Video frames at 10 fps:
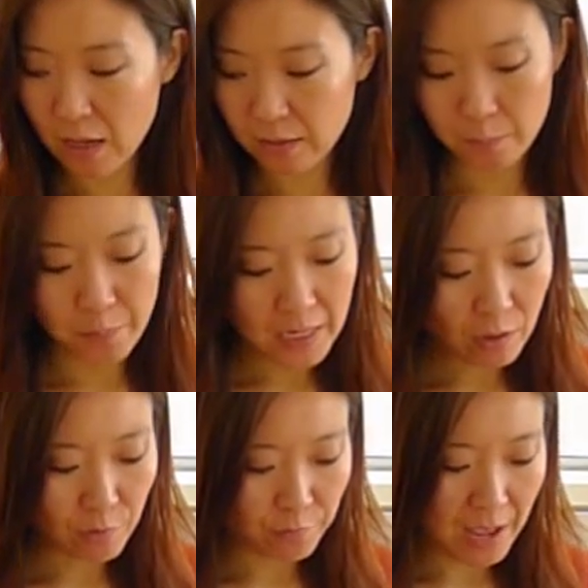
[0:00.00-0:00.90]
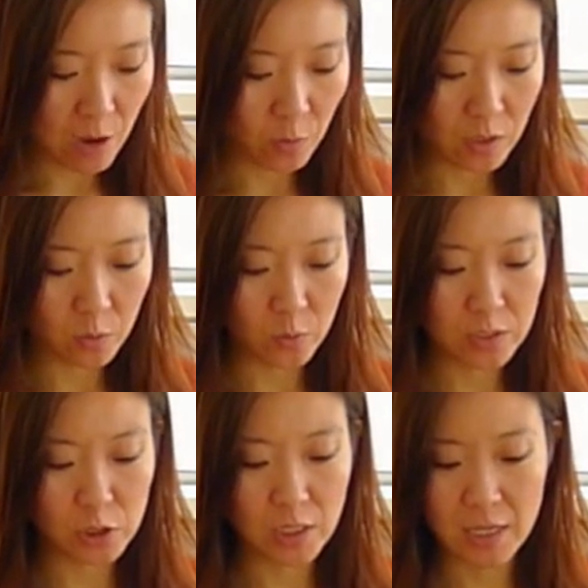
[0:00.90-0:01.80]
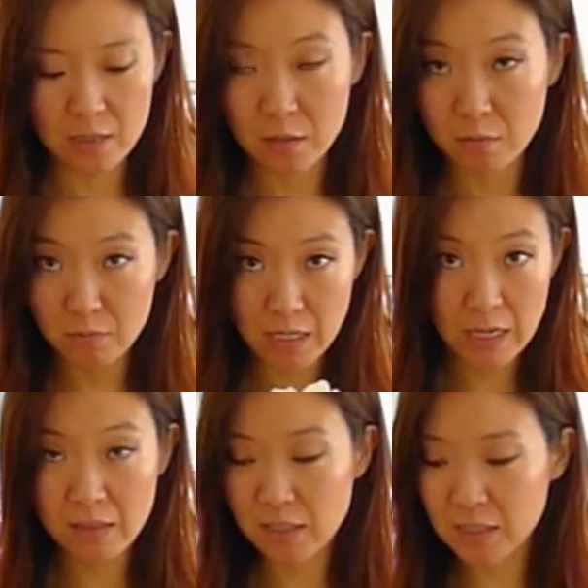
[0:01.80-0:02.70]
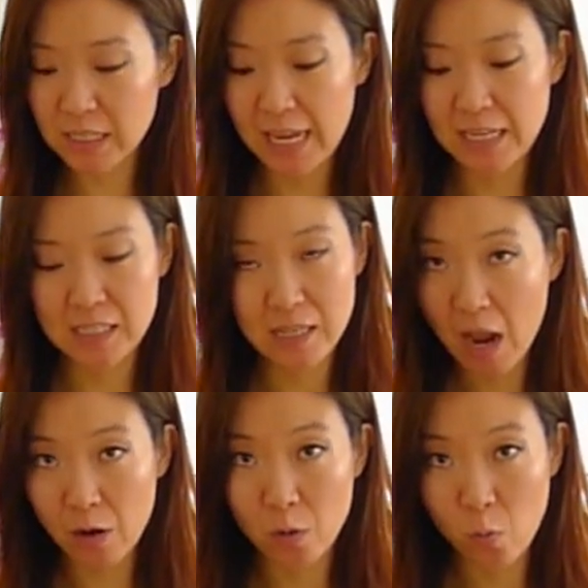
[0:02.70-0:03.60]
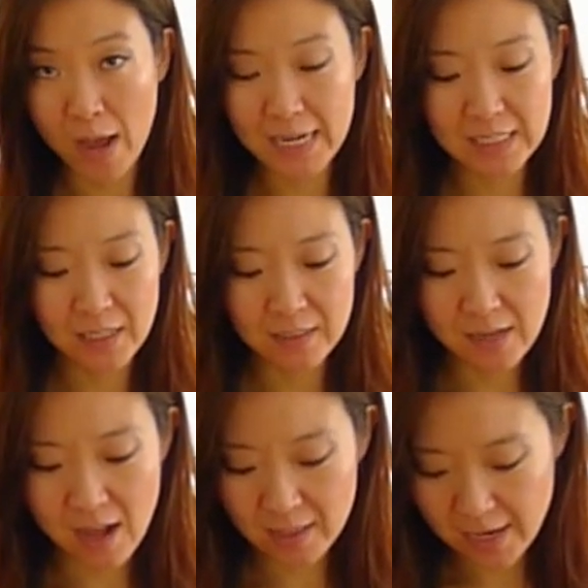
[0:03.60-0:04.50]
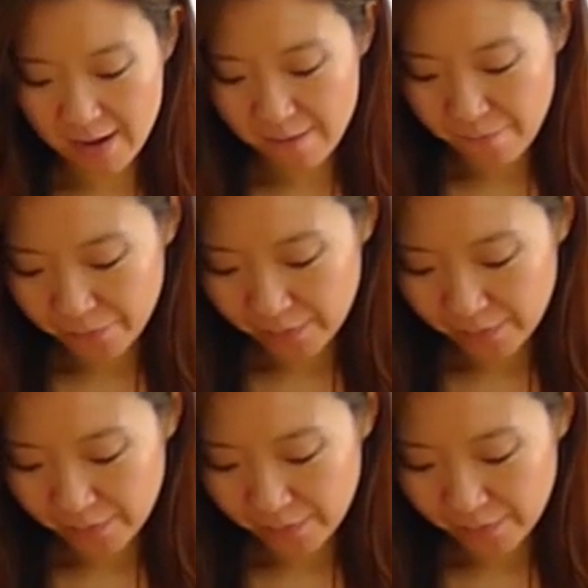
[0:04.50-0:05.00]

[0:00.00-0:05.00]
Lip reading: the bigger flower, which is, in this case, our white dahlia.